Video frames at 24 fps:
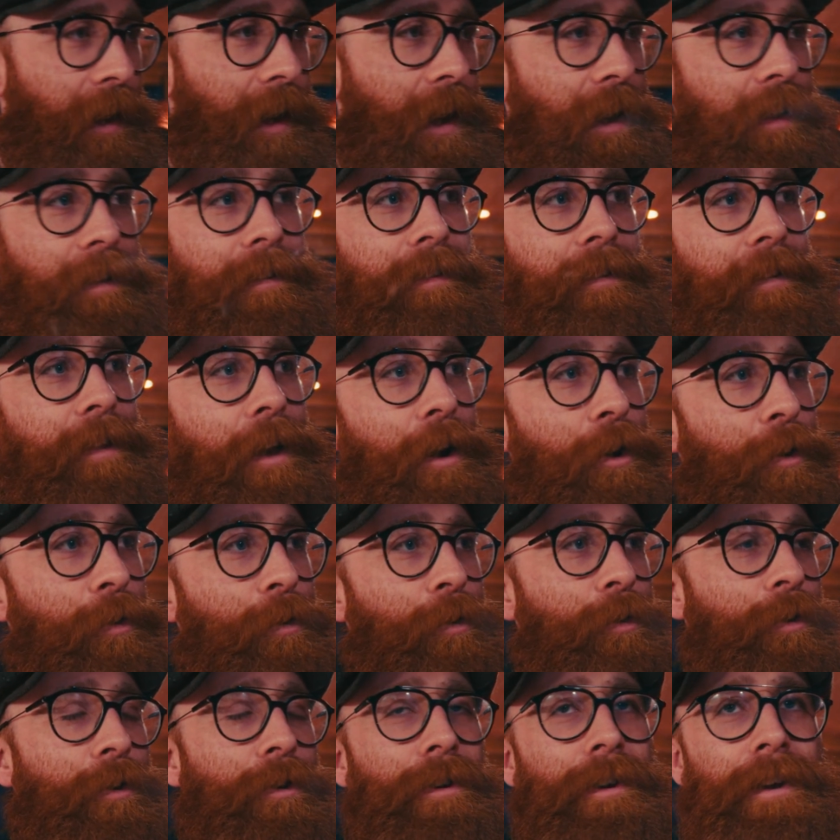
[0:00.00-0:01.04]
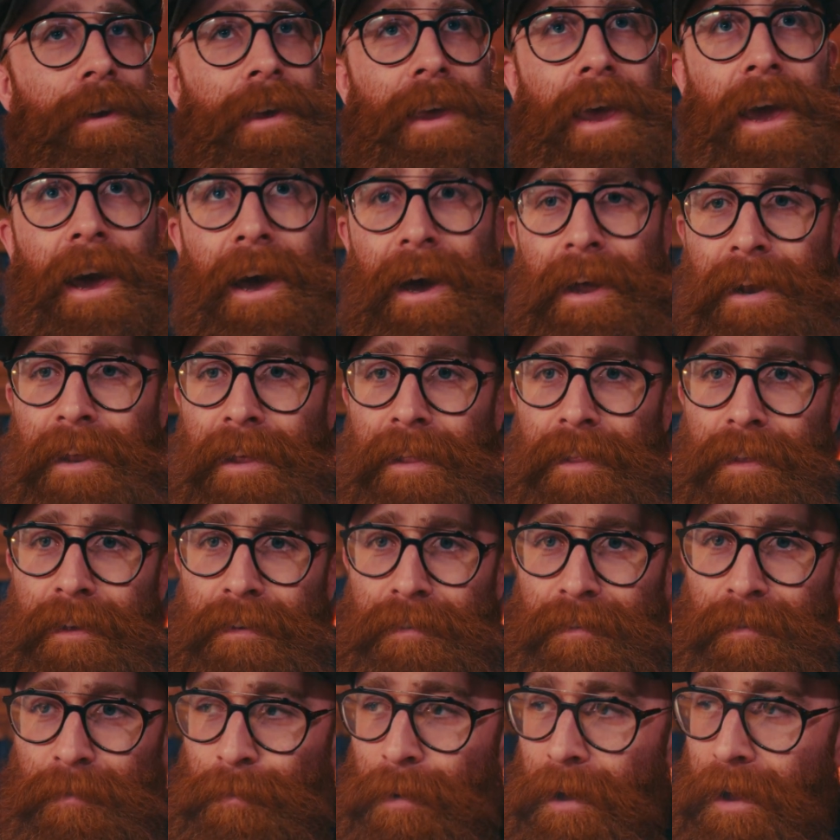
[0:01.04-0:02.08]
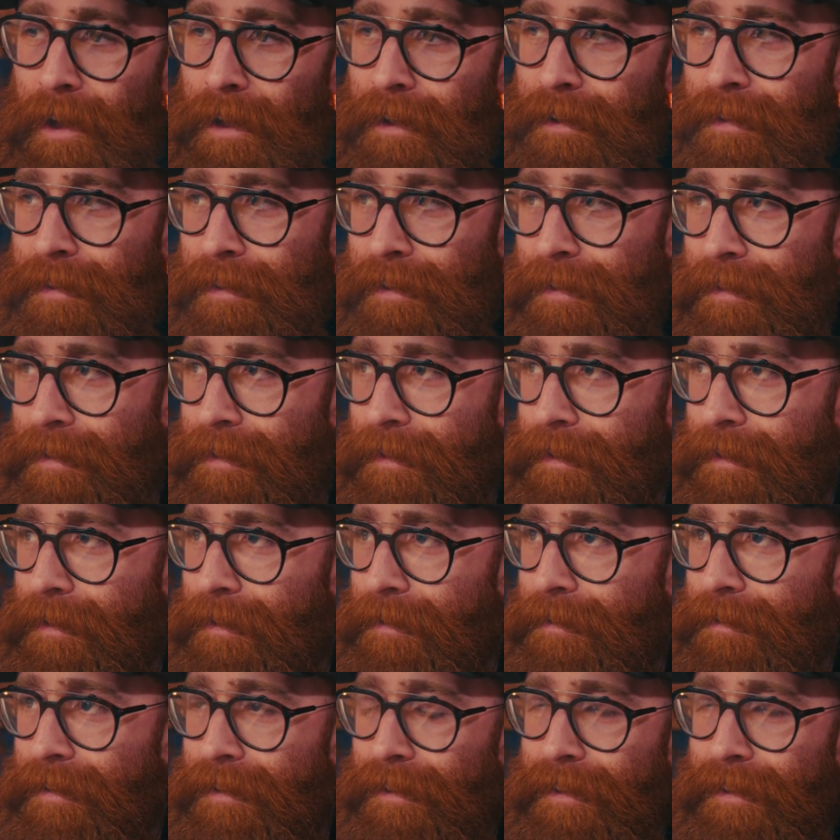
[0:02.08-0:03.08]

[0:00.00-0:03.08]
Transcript: still can't listen back to these.